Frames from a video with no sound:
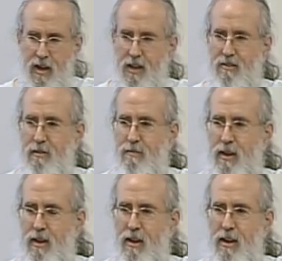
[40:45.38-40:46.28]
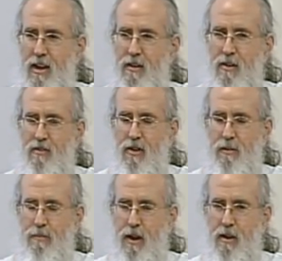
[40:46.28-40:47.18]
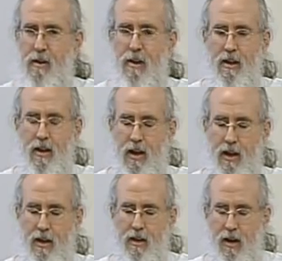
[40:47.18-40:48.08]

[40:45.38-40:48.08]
it seems like if you compare uh,